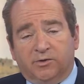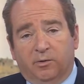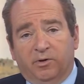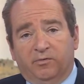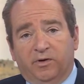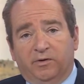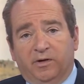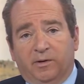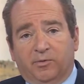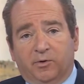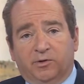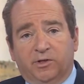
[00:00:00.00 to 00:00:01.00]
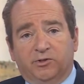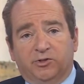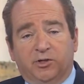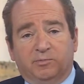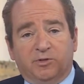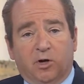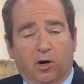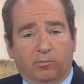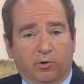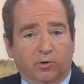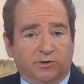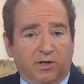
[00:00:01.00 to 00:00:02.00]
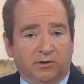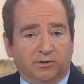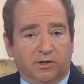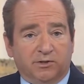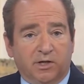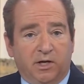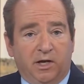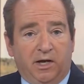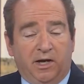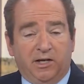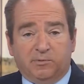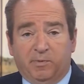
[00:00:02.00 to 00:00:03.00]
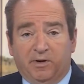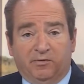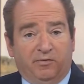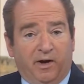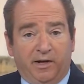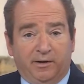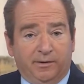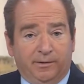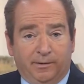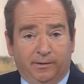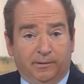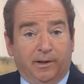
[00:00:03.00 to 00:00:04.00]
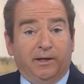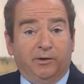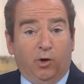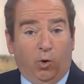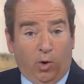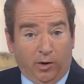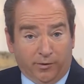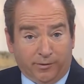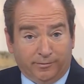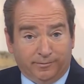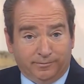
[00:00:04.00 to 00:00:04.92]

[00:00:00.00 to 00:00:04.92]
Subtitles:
WVTM 13's Chip Scarborough tells us, it's been a fight like no other.